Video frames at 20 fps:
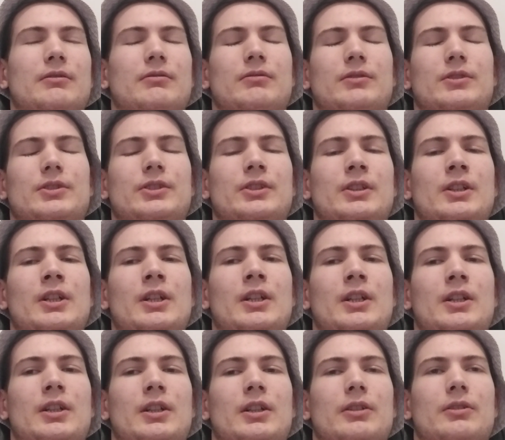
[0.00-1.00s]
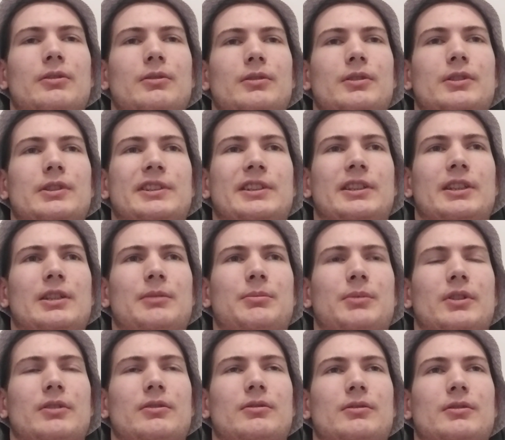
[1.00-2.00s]
was couldn't sleep.
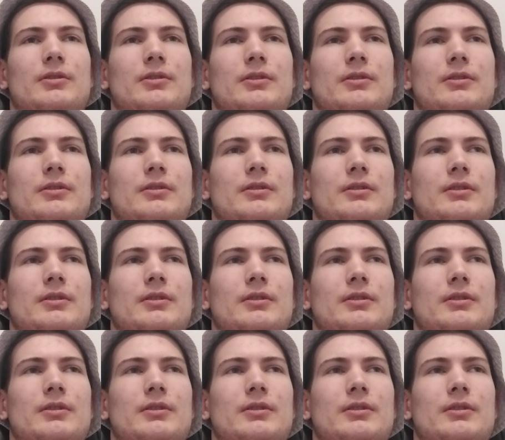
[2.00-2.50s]
I couldn't.